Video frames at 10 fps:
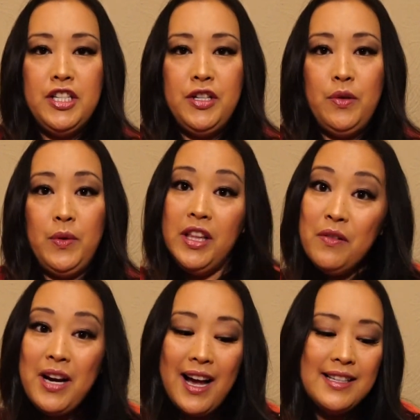to do with
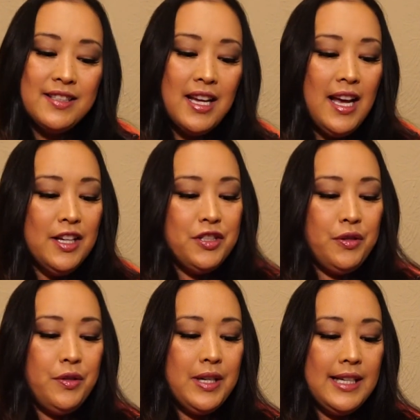you guys
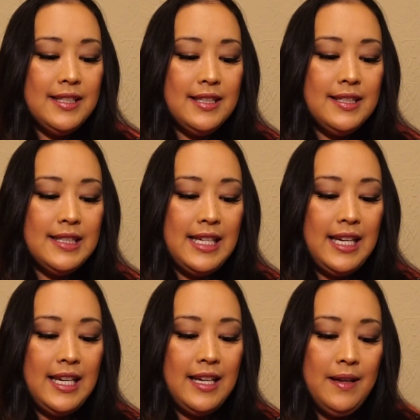so you guys can
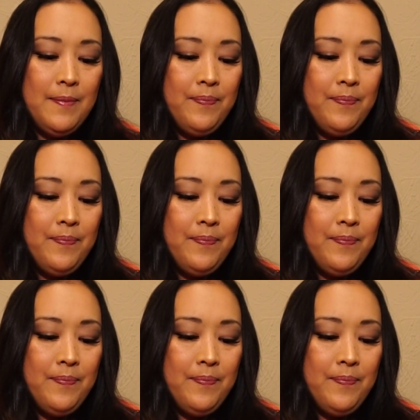see